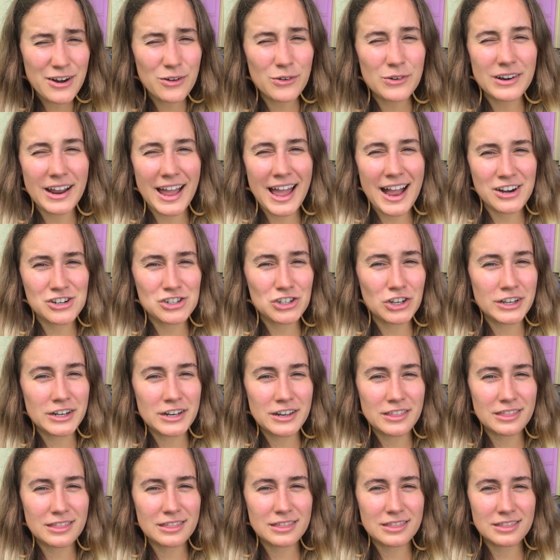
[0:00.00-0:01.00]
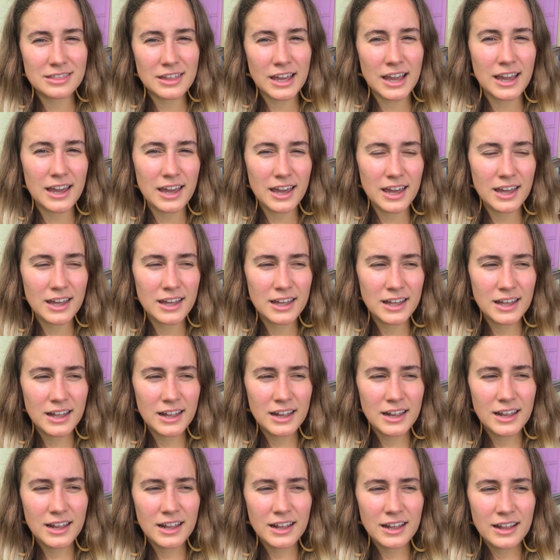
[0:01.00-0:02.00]
I don't actually think,
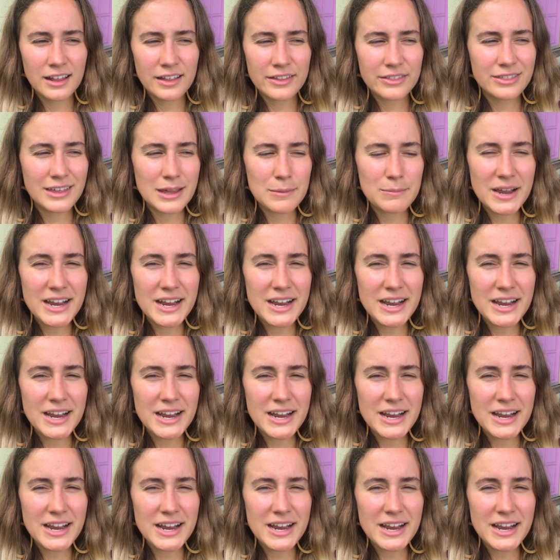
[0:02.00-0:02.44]
they